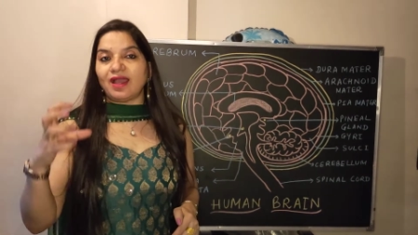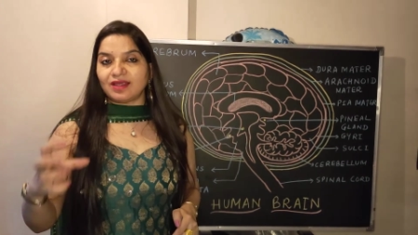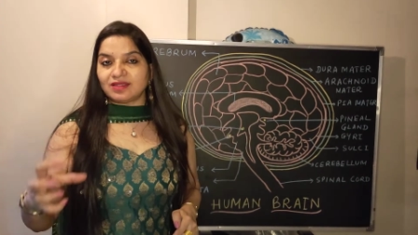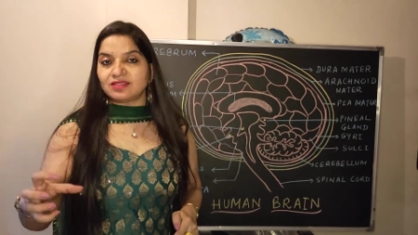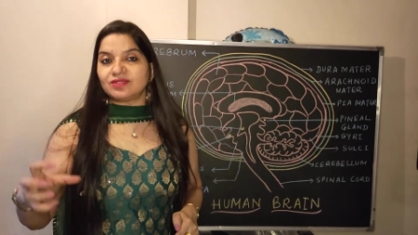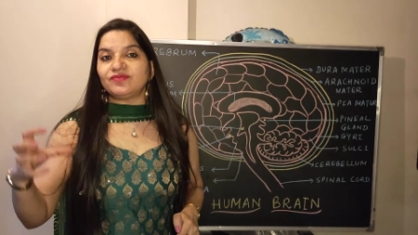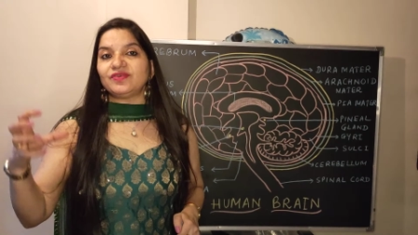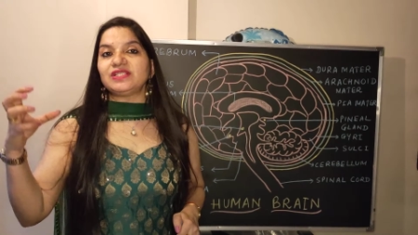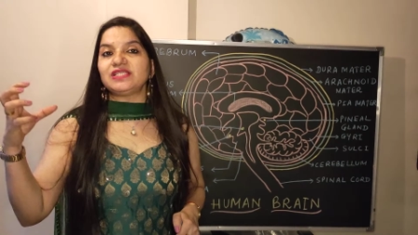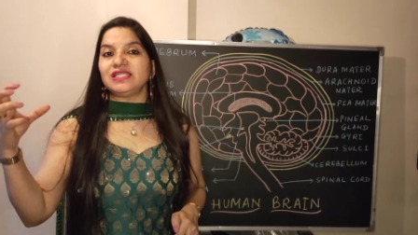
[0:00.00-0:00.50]

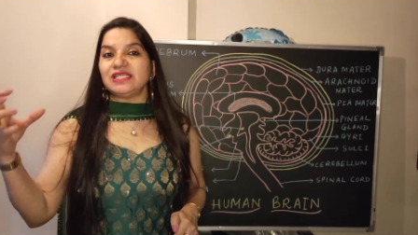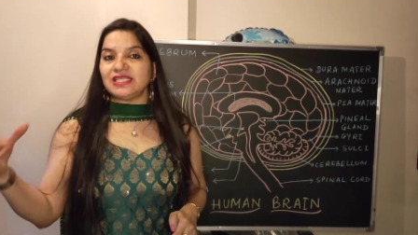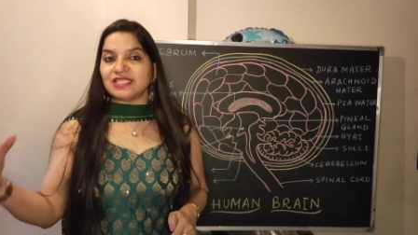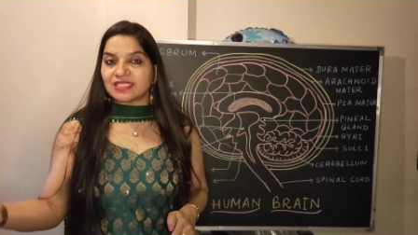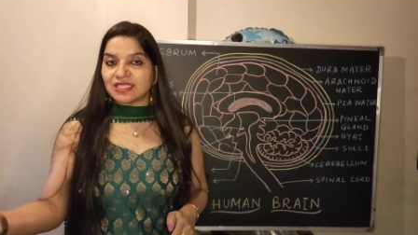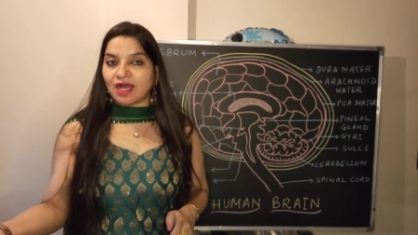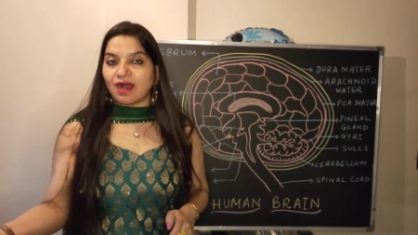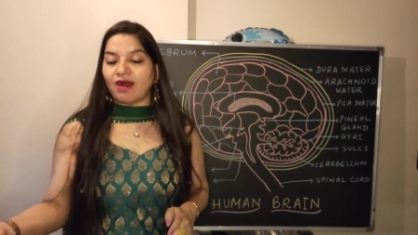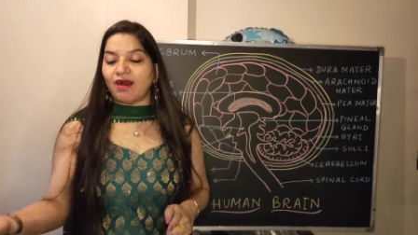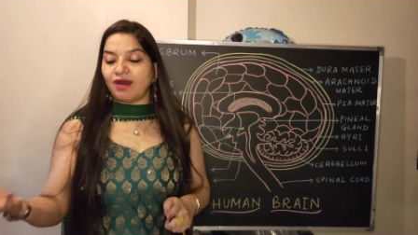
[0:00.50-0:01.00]

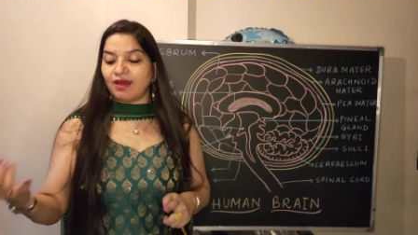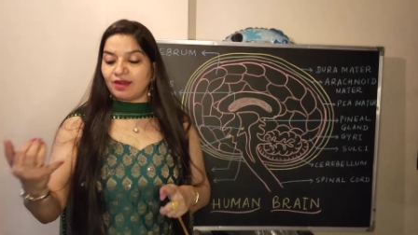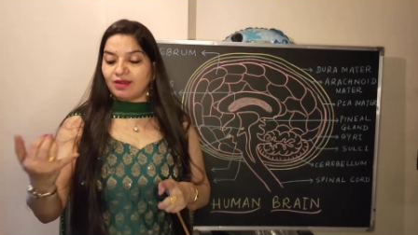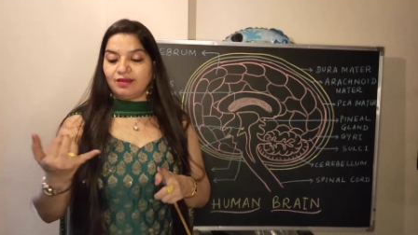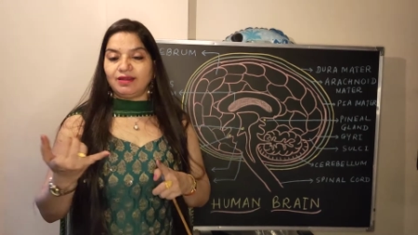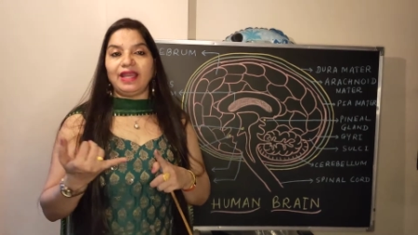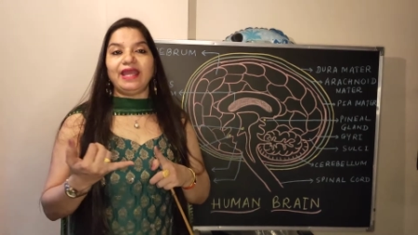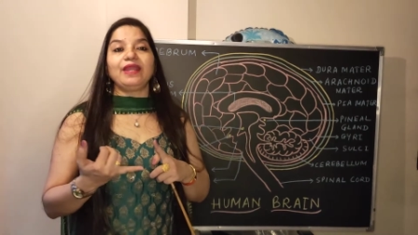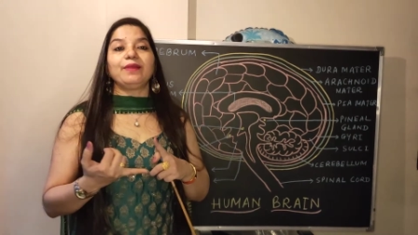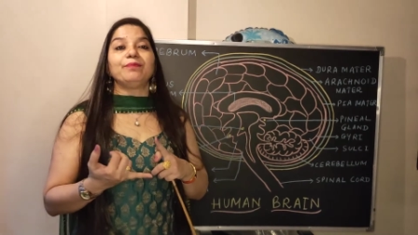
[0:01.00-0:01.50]
activities are
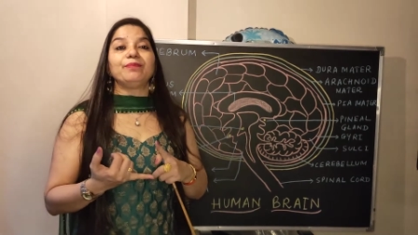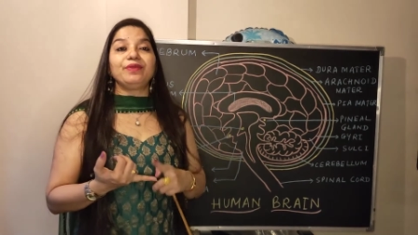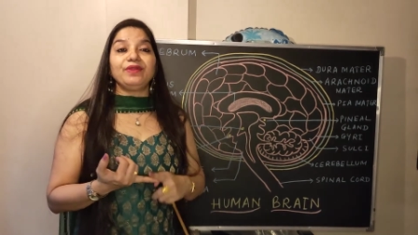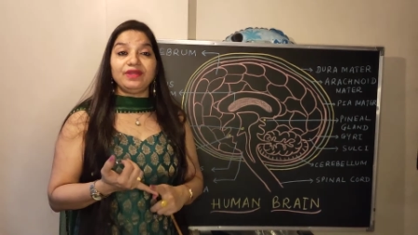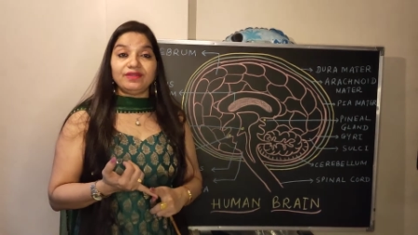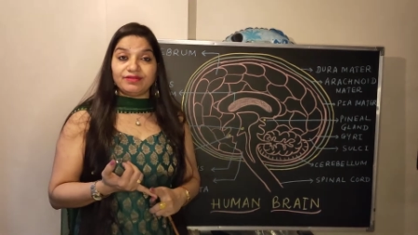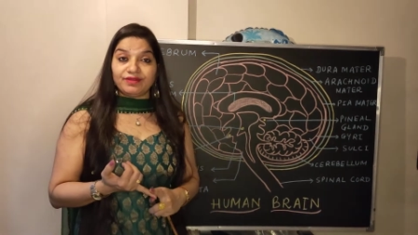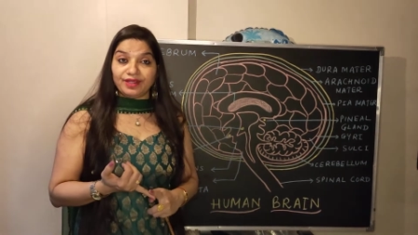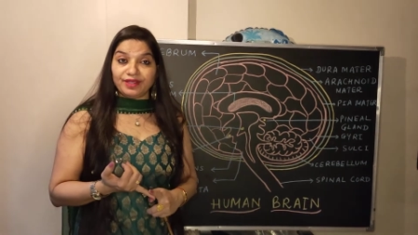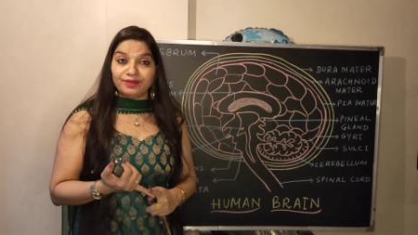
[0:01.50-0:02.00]
like
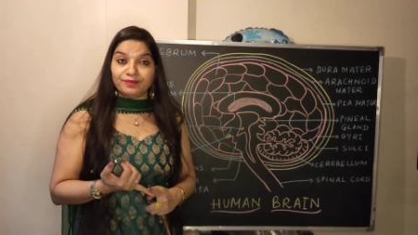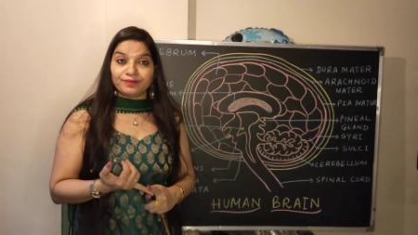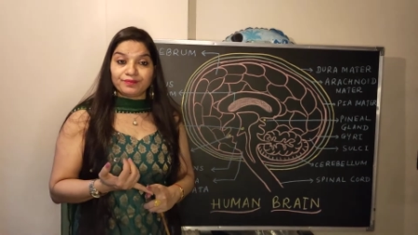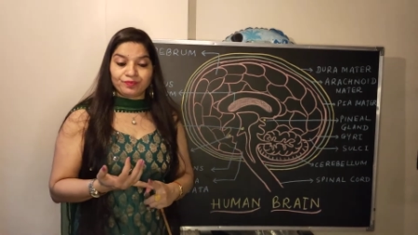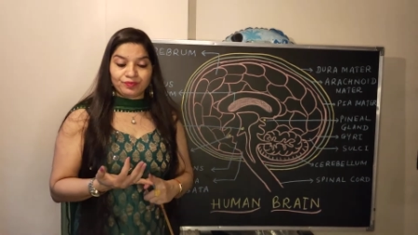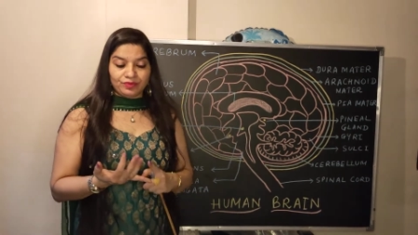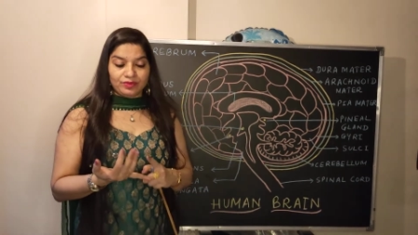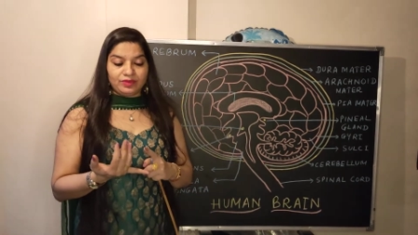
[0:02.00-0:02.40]
breathing,